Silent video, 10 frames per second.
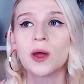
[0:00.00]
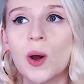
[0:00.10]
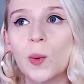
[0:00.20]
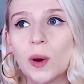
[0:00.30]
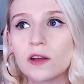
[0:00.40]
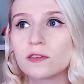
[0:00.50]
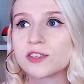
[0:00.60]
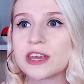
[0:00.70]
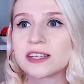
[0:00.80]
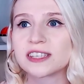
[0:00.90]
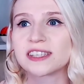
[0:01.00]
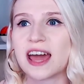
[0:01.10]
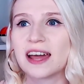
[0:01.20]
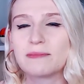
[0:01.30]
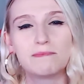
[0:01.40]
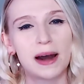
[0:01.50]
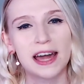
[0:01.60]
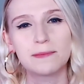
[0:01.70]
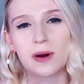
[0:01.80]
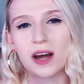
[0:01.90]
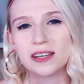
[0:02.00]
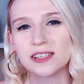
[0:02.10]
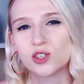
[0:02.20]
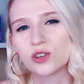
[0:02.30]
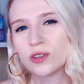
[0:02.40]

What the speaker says: One of those things is that my body is certainly